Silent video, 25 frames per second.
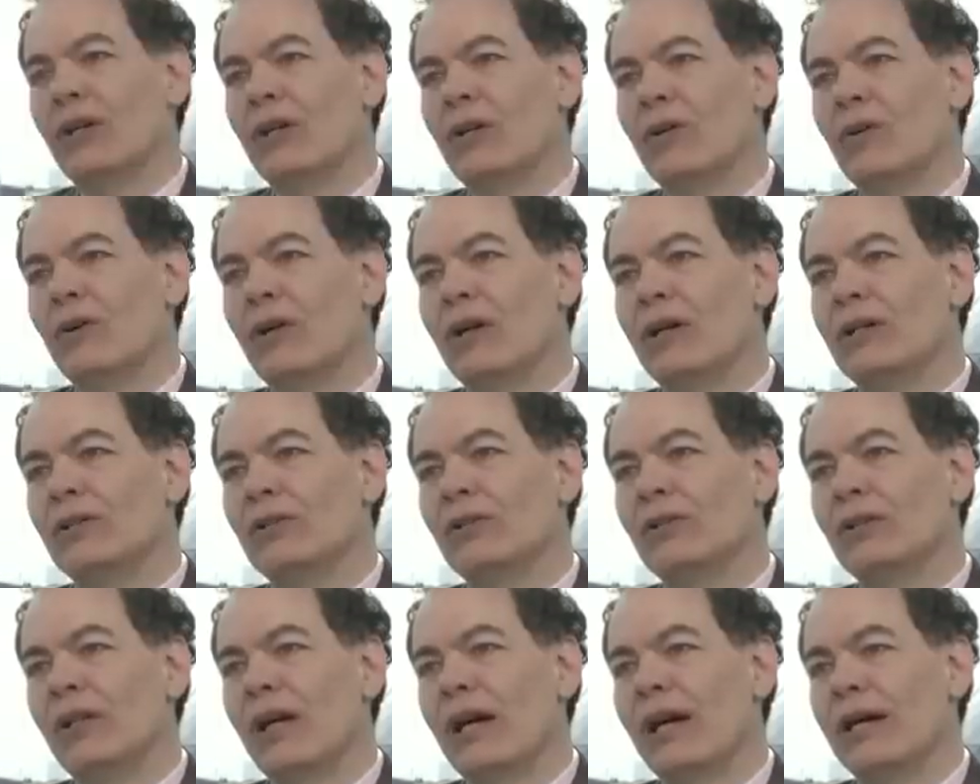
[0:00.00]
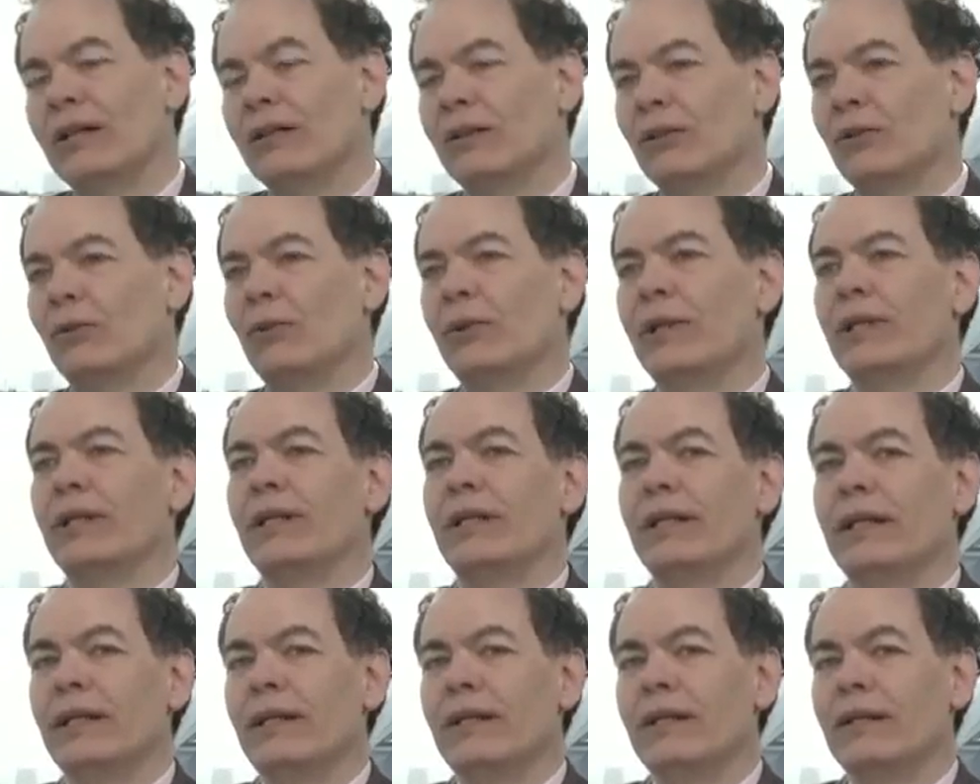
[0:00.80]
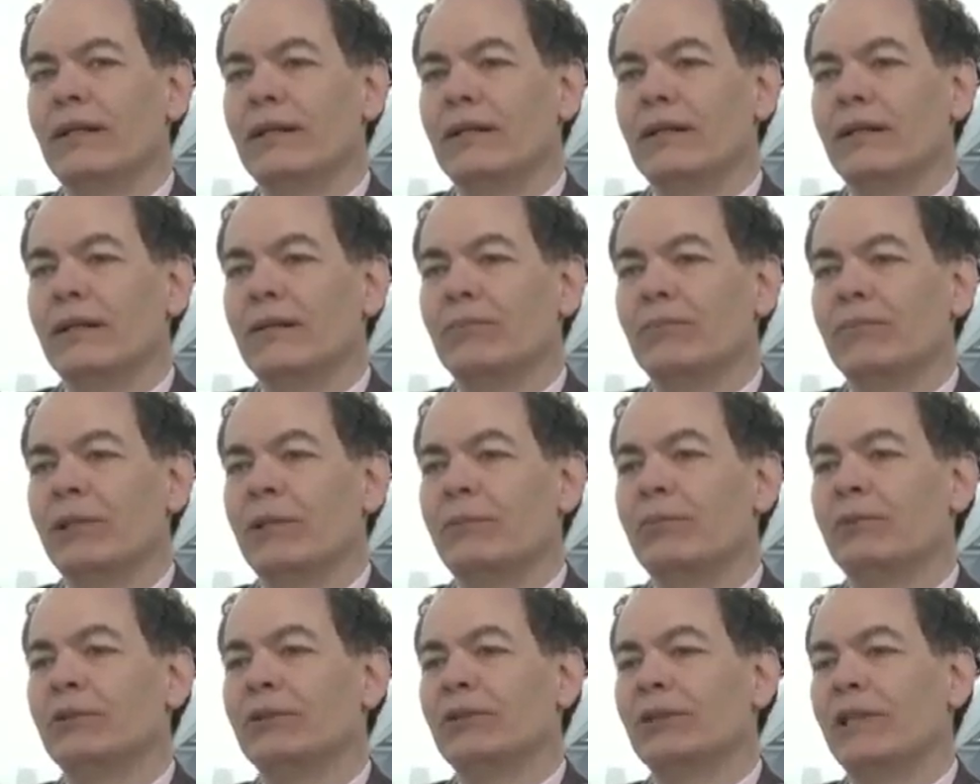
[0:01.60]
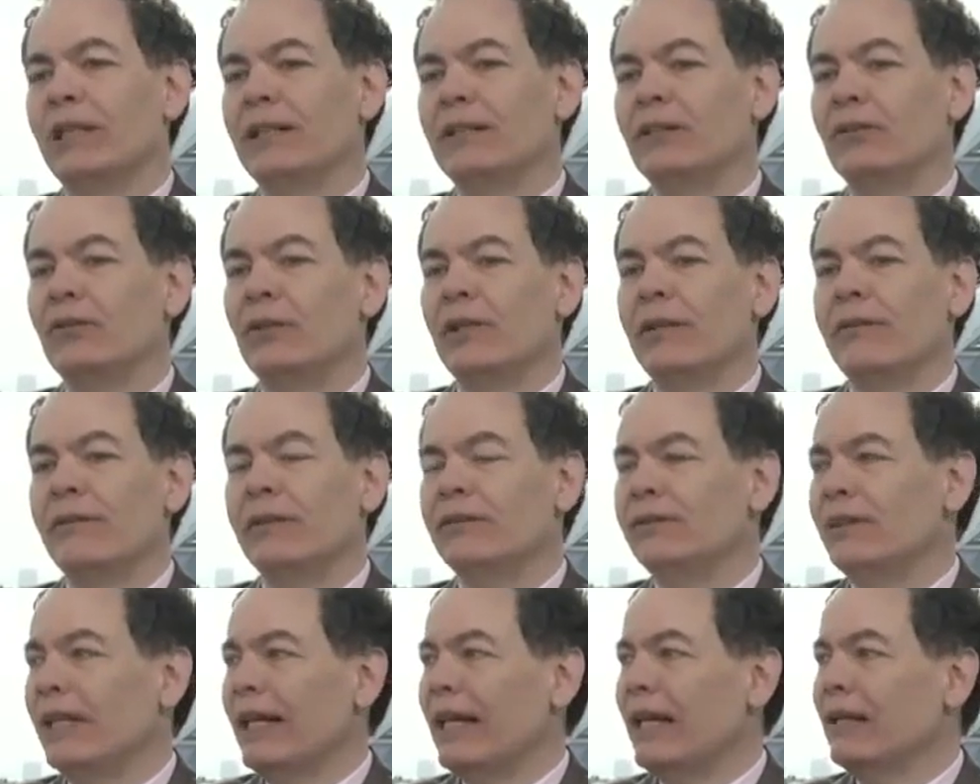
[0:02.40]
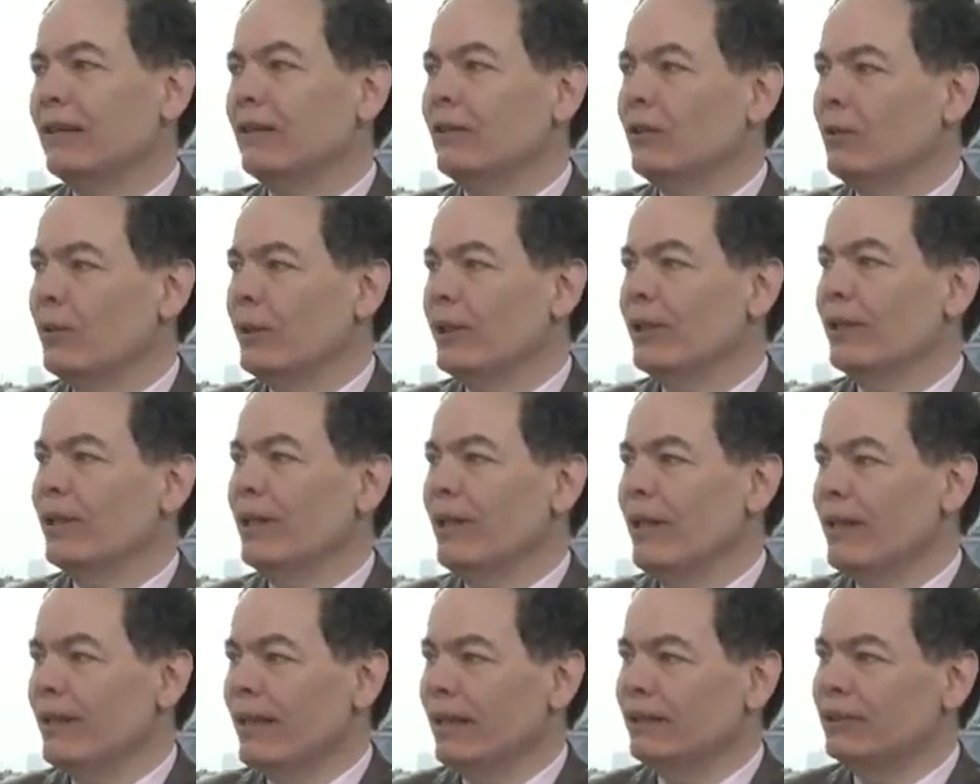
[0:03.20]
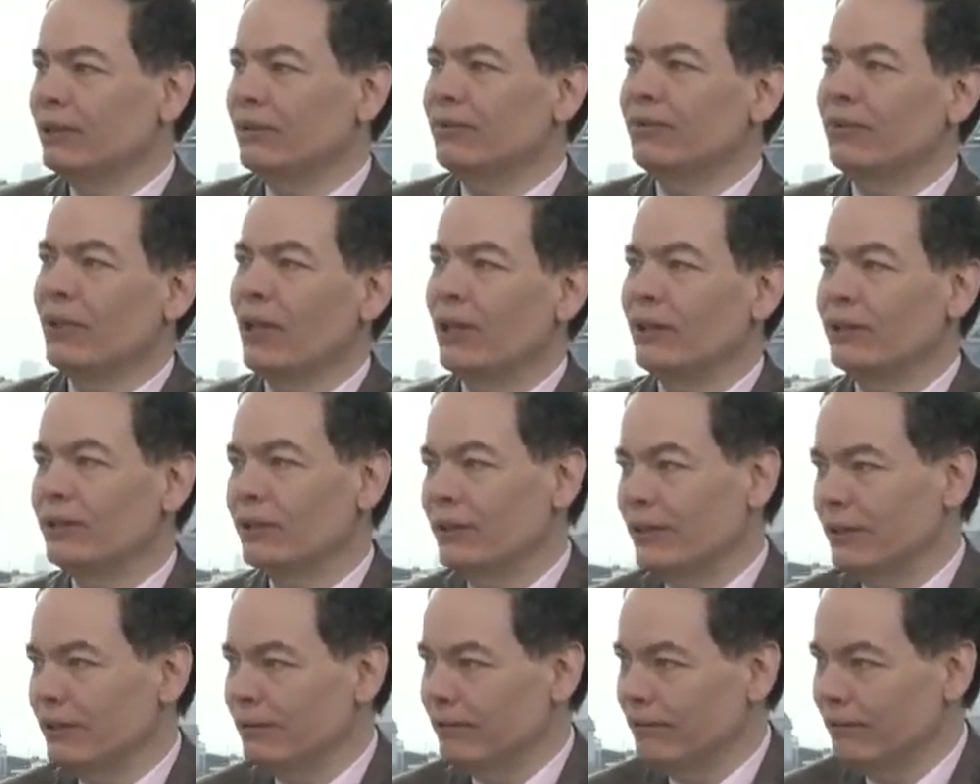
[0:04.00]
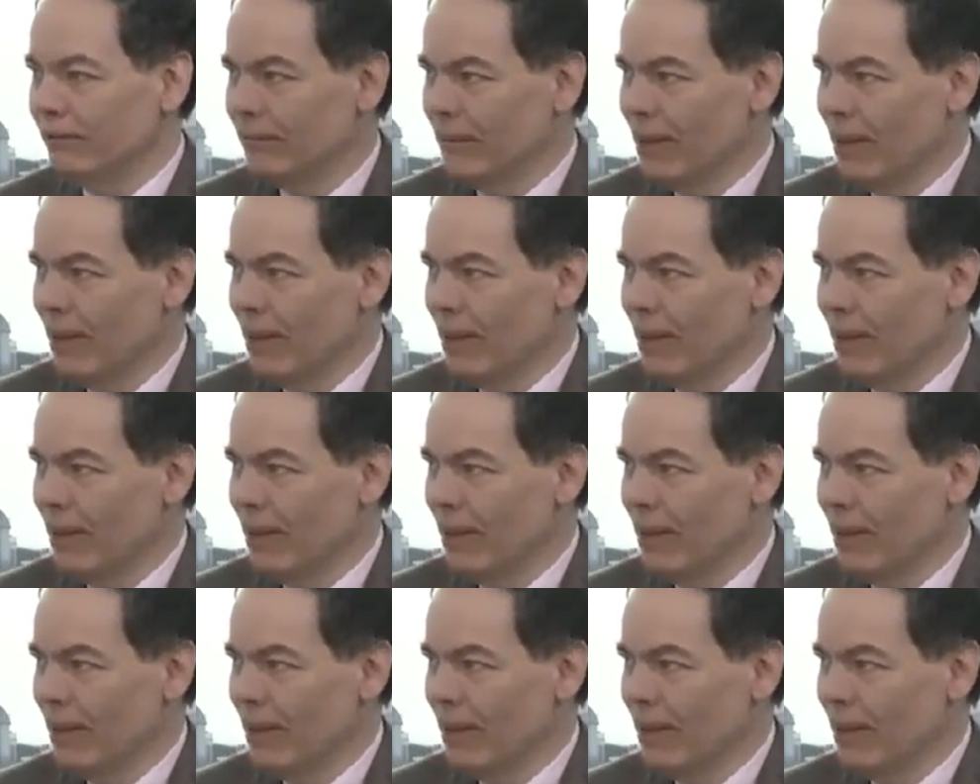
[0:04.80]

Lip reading: no underlying liquidity. People say derivatives add liquidity. That's a falsehood.